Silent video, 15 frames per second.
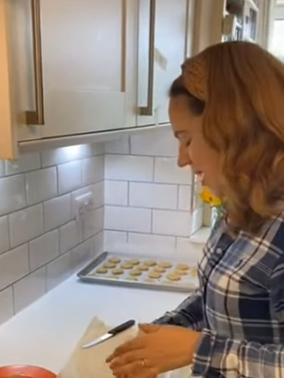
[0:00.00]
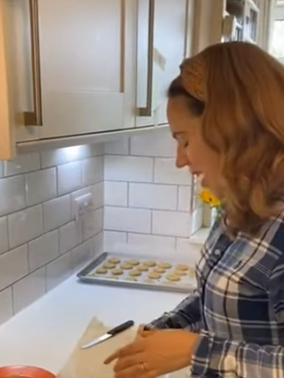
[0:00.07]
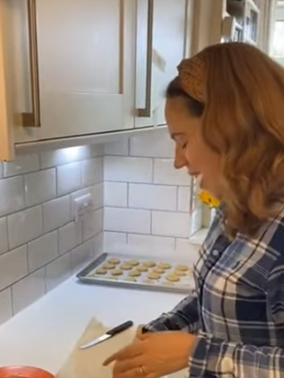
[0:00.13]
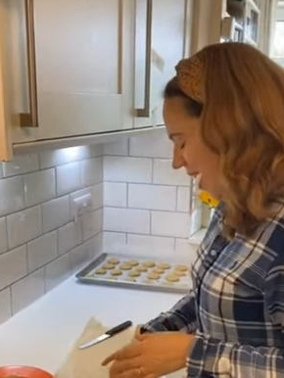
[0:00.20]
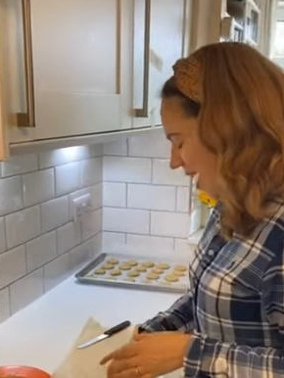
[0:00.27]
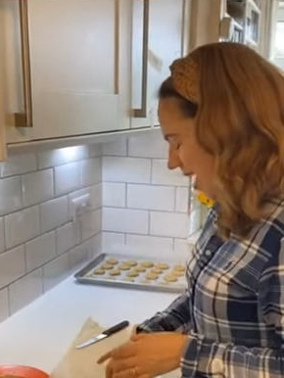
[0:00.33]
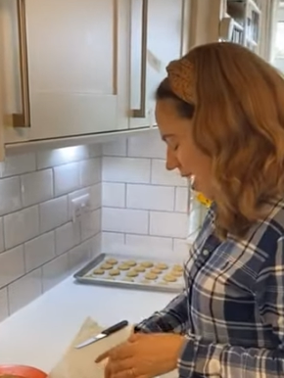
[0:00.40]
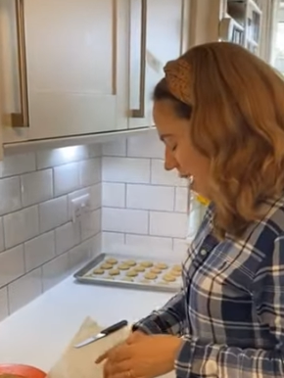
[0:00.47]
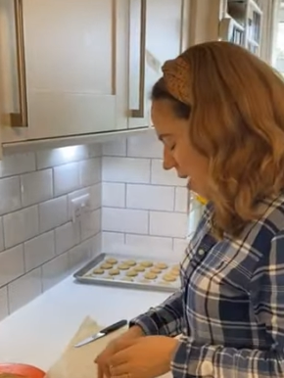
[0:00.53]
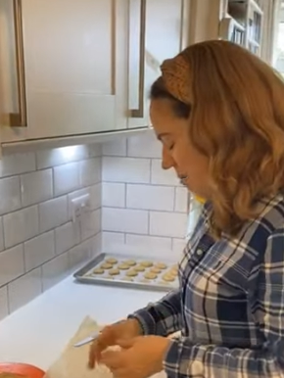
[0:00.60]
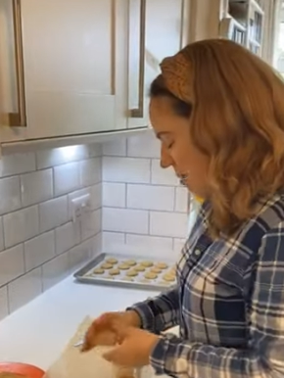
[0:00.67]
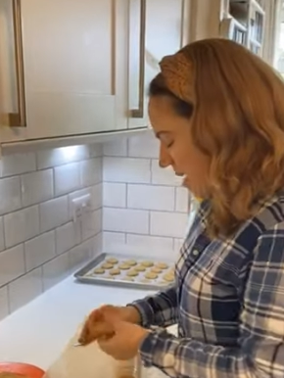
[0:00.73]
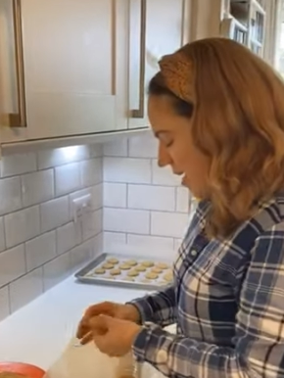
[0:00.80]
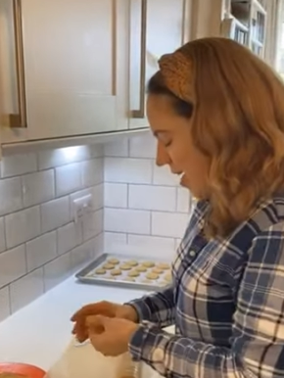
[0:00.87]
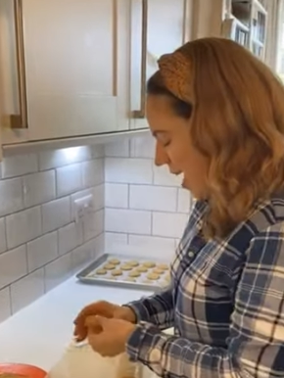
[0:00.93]
Um,
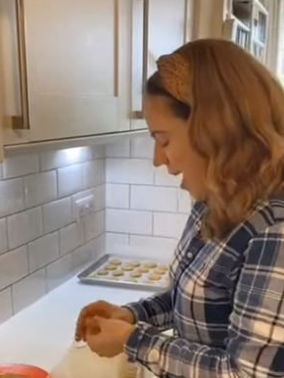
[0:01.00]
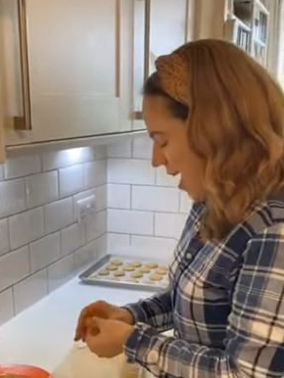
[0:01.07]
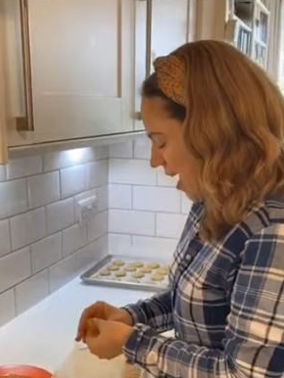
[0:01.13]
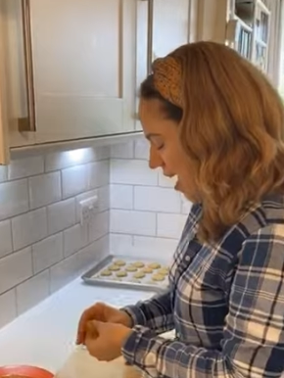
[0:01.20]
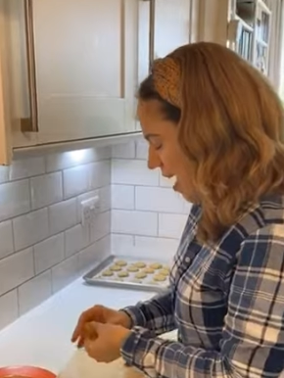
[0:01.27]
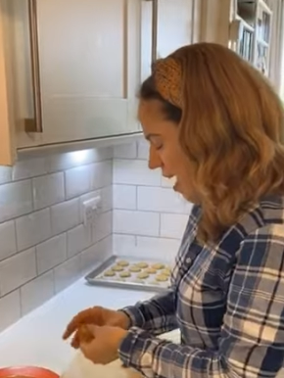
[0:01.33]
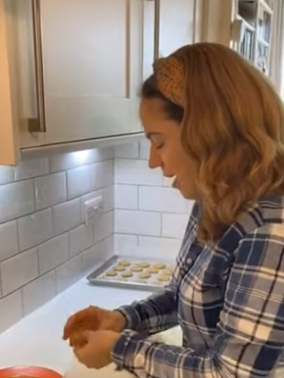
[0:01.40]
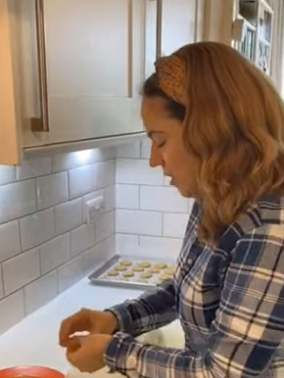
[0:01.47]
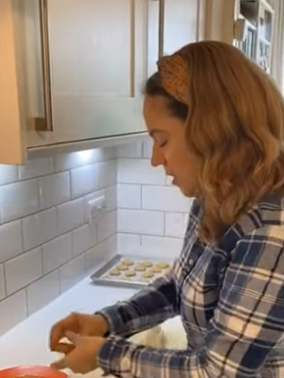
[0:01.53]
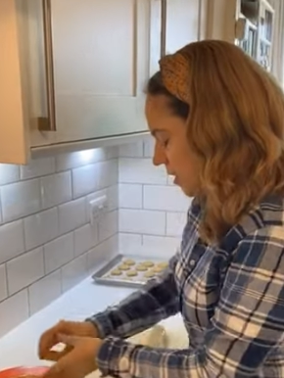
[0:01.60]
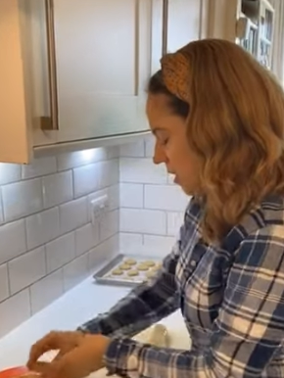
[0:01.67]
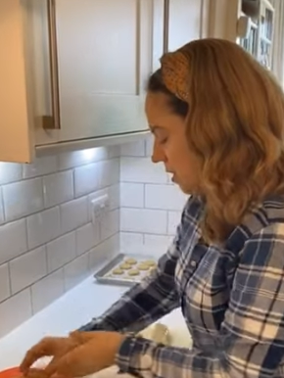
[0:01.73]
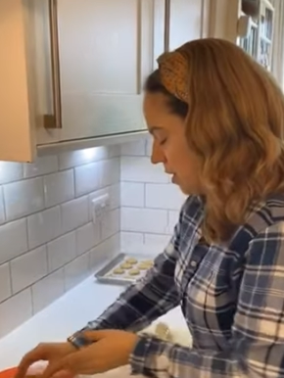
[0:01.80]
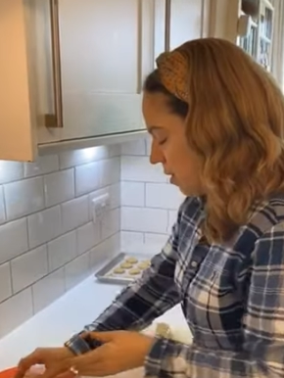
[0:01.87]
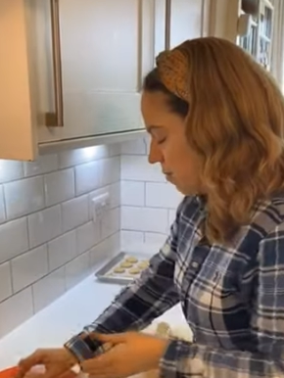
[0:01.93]
and
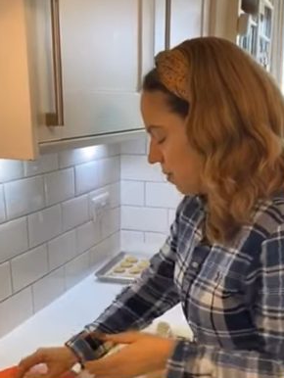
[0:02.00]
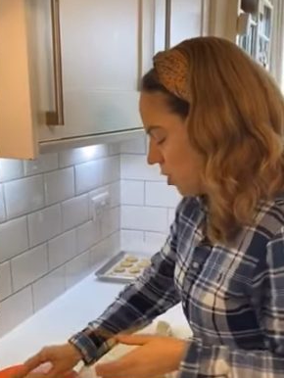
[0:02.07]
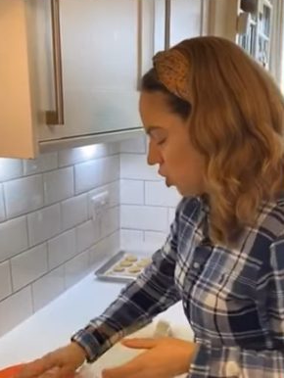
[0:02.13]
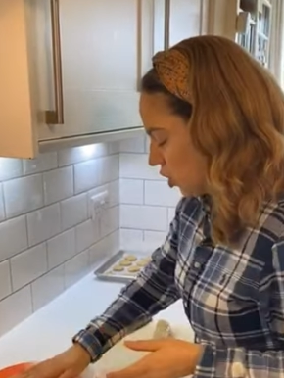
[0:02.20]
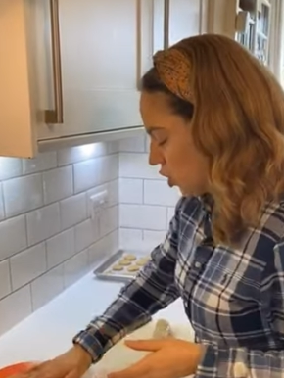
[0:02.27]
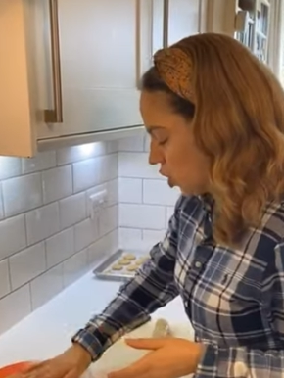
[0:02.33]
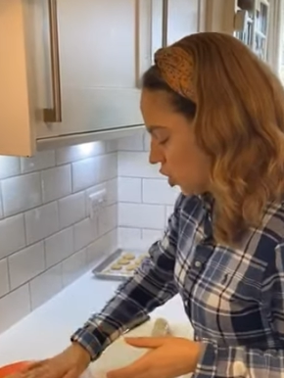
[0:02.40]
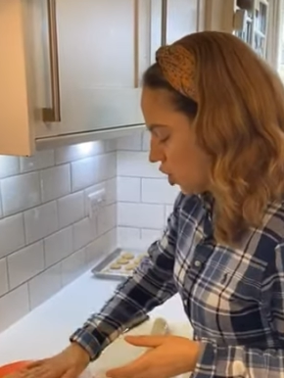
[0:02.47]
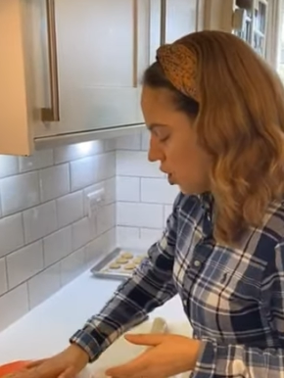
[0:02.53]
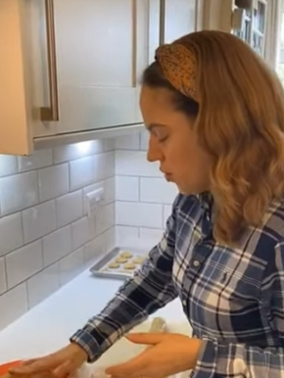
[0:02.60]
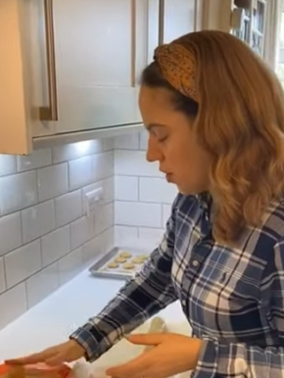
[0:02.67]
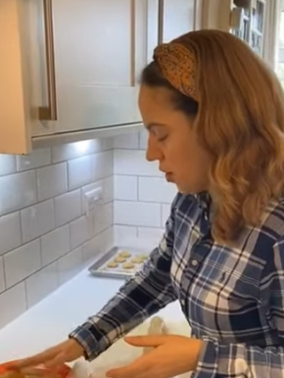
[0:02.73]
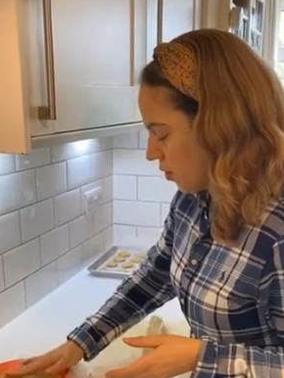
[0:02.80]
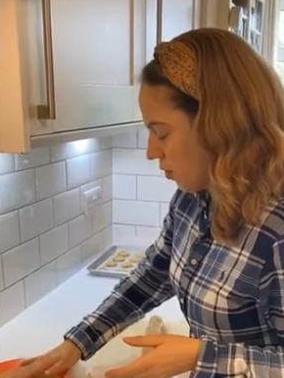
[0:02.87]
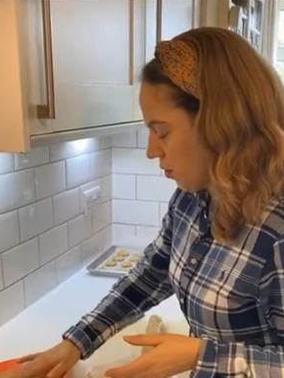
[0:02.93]
let me just show
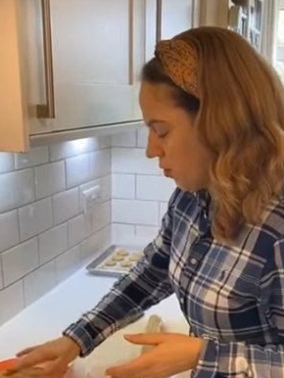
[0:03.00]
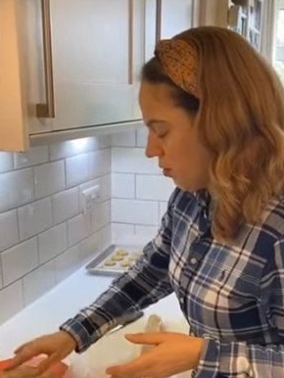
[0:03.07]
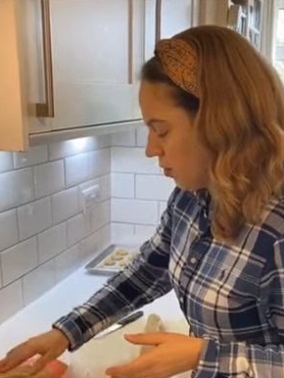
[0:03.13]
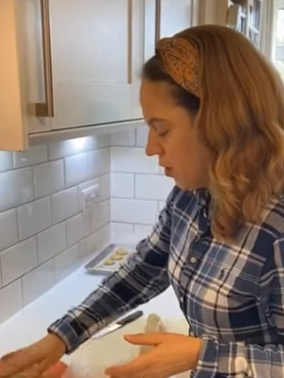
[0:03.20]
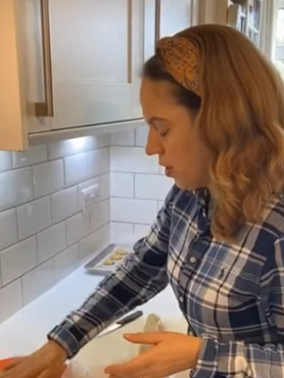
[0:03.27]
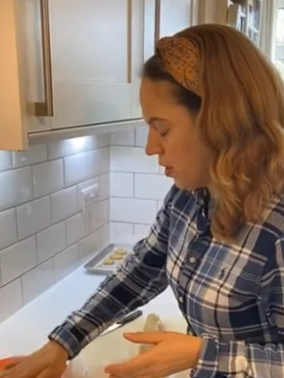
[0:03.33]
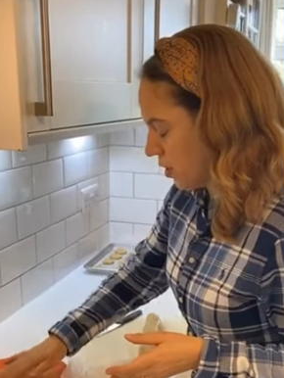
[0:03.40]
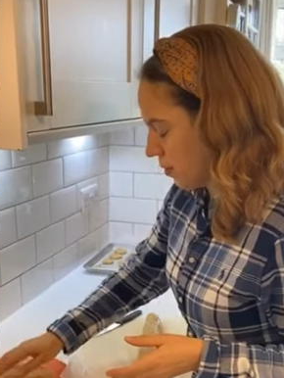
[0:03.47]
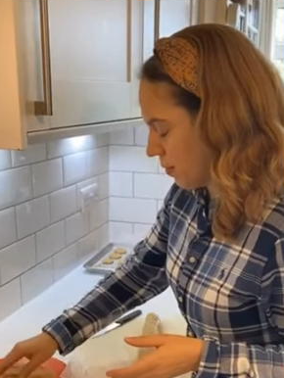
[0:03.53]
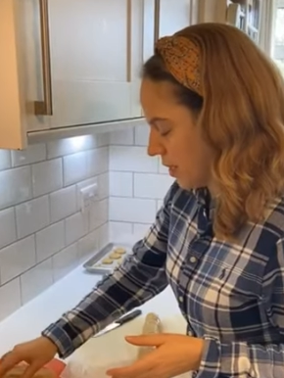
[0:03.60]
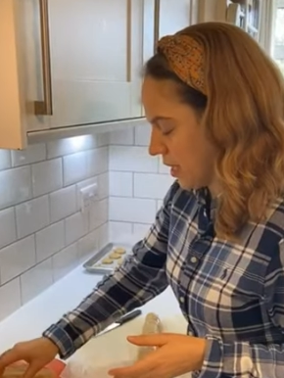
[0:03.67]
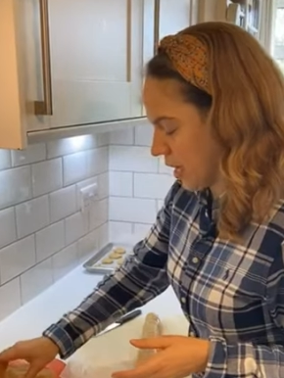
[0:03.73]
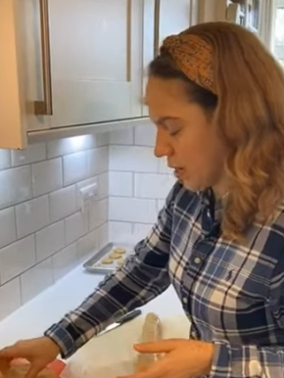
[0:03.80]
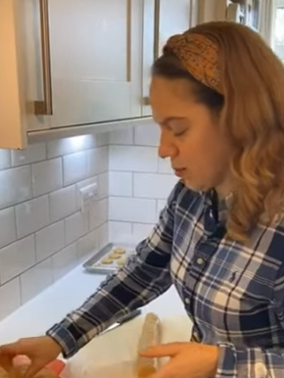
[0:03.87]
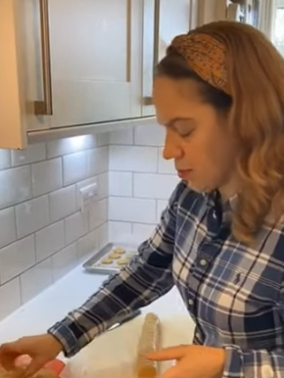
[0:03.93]
you, when we
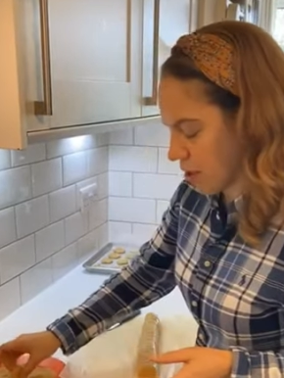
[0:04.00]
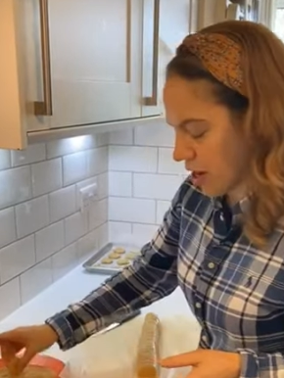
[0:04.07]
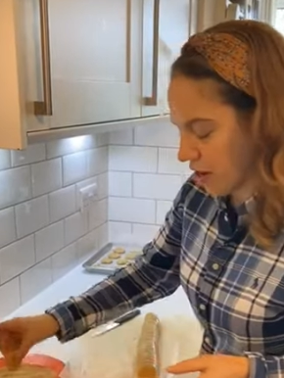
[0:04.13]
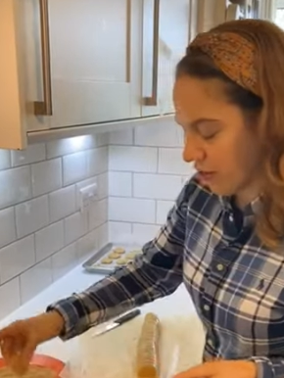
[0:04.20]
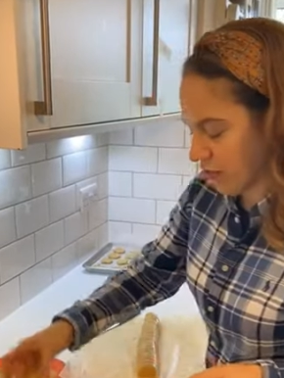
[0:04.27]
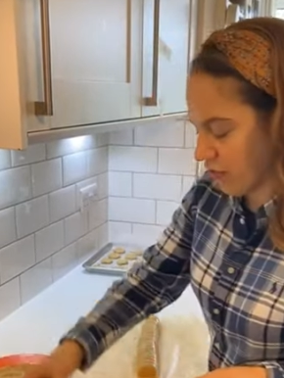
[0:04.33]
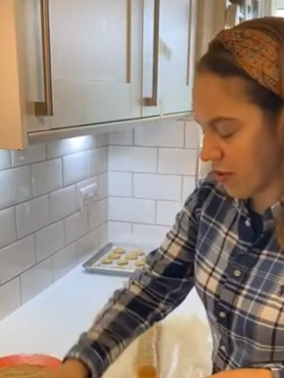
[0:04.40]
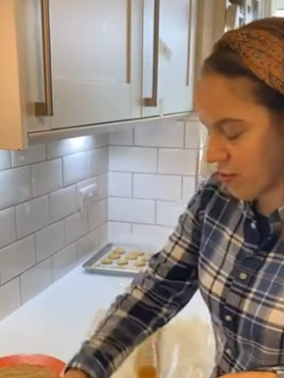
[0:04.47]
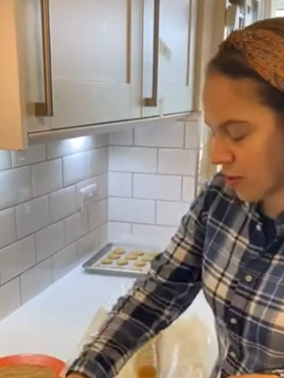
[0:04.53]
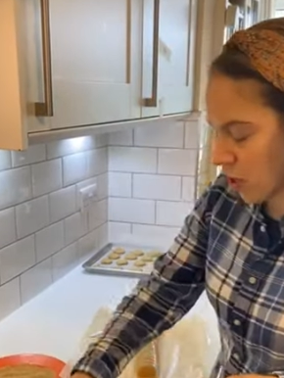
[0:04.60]
take a break from